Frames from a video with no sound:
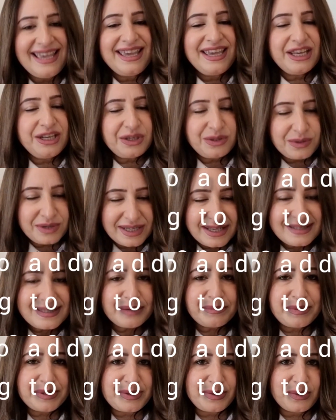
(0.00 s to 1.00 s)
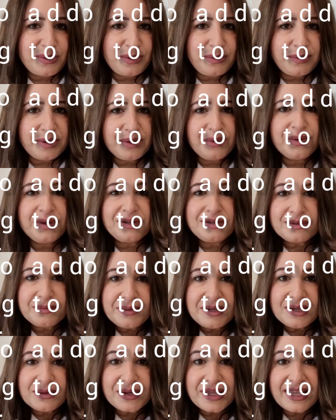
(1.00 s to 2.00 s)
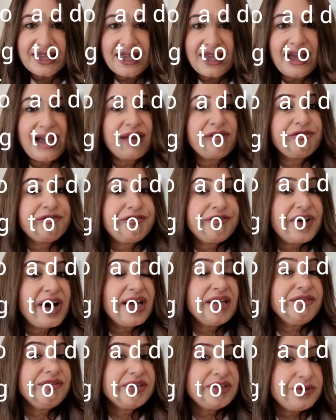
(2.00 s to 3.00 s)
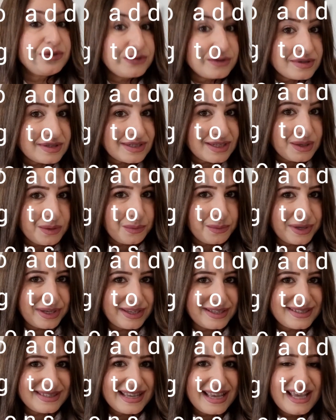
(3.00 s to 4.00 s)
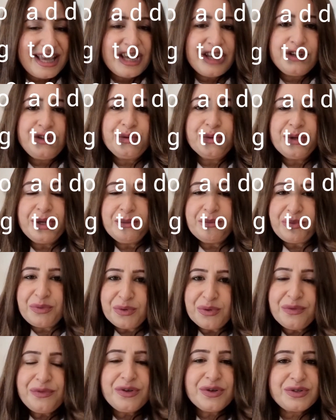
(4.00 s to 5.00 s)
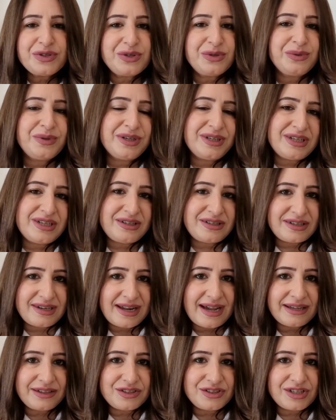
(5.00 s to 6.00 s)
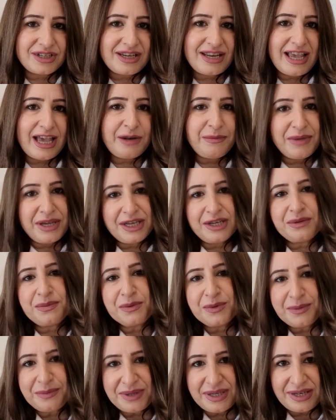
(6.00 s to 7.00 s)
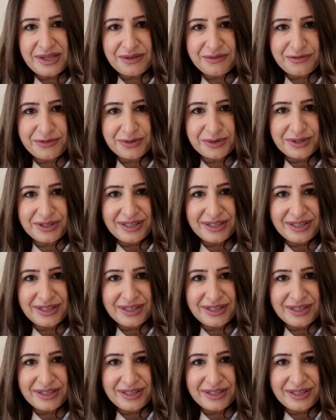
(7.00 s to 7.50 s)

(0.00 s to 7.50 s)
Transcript: In today's episode, we're going to be looking at 5 interesting ways to improve your student interaction and make it more meaningful.